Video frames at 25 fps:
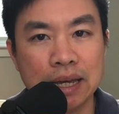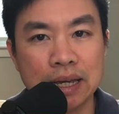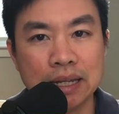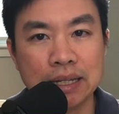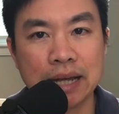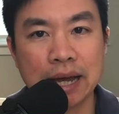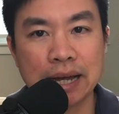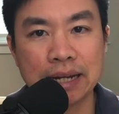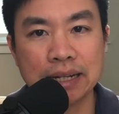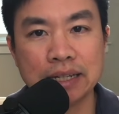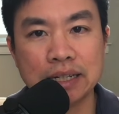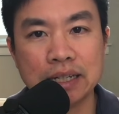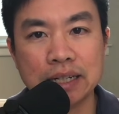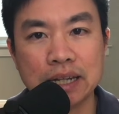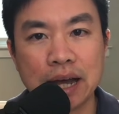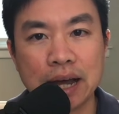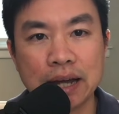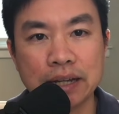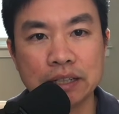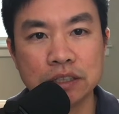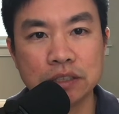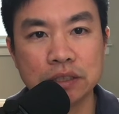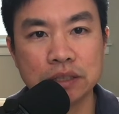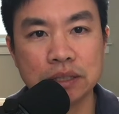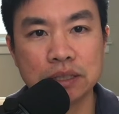that a
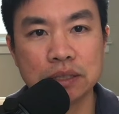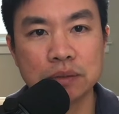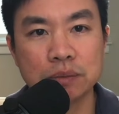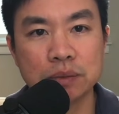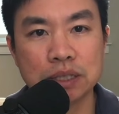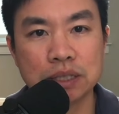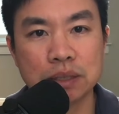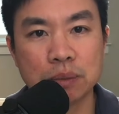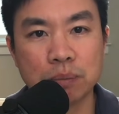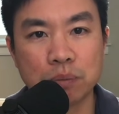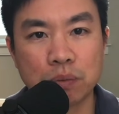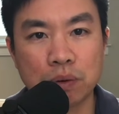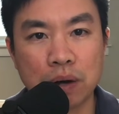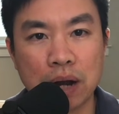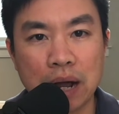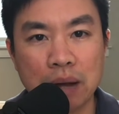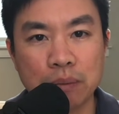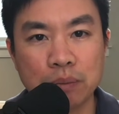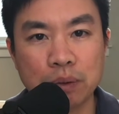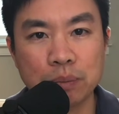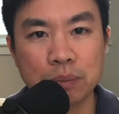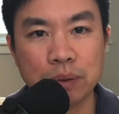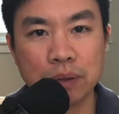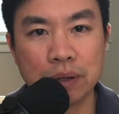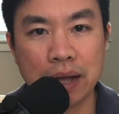non-union was the
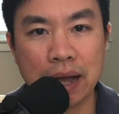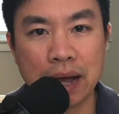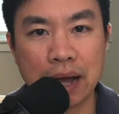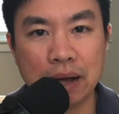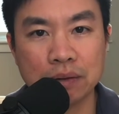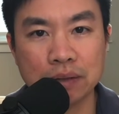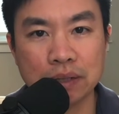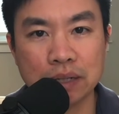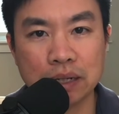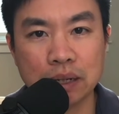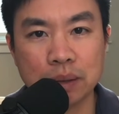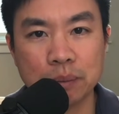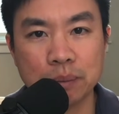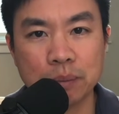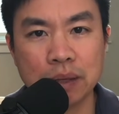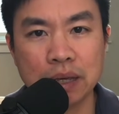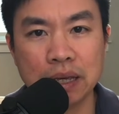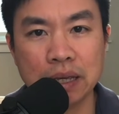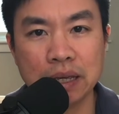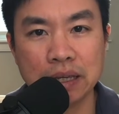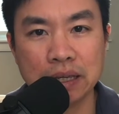probable outcome,